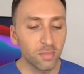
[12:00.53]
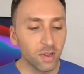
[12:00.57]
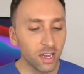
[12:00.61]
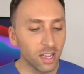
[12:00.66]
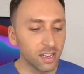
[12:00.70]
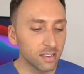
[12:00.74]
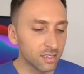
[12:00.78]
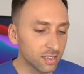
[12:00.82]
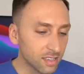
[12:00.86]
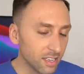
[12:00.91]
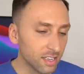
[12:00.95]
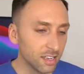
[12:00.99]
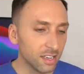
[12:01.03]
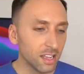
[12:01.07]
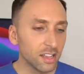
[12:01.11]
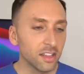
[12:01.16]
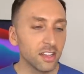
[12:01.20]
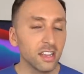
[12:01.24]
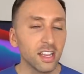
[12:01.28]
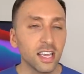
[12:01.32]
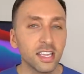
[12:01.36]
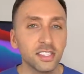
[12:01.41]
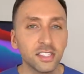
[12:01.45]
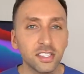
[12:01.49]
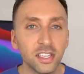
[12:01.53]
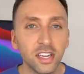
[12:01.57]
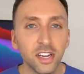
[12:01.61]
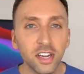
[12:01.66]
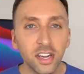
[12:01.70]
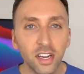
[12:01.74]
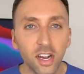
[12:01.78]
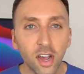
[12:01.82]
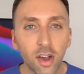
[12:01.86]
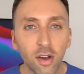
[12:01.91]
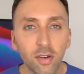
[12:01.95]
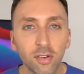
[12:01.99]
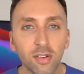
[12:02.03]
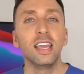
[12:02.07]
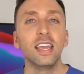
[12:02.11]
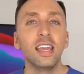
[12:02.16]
But nonetheless, here you go.